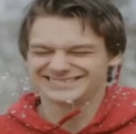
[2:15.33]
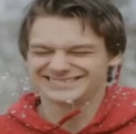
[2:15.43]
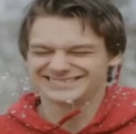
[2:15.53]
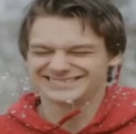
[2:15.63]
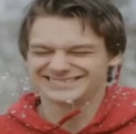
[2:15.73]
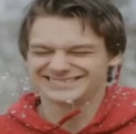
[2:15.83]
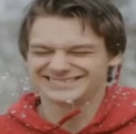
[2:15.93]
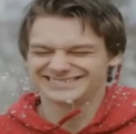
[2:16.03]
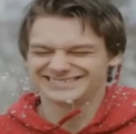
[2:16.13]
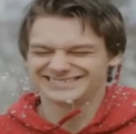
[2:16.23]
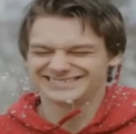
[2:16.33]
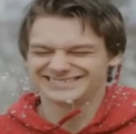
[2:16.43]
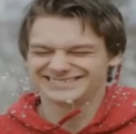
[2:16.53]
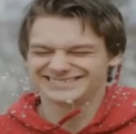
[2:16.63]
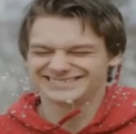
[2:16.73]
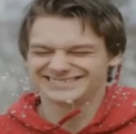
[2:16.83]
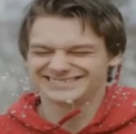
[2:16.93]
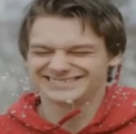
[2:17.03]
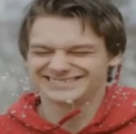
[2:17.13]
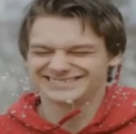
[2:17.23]

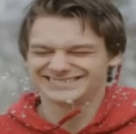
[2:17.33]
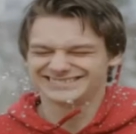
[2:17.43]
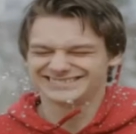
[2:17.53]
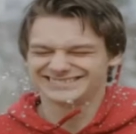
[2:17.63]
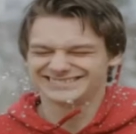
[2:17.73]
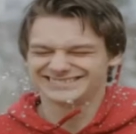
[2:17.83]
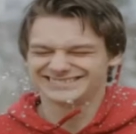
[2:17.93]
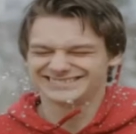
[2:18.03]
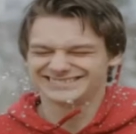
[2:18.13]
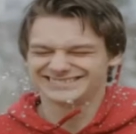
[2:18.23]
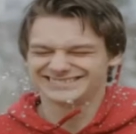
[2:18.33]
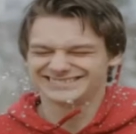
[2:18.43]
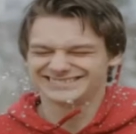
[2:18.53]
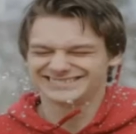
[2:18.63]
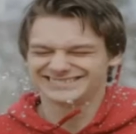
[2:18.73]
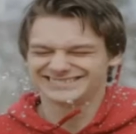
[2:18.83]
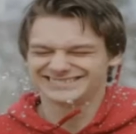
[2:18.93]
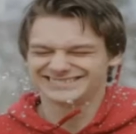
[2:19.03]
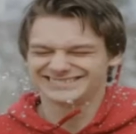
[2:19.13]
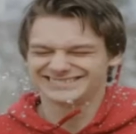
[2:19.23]

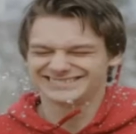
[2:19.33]
No one is speaking in this clip.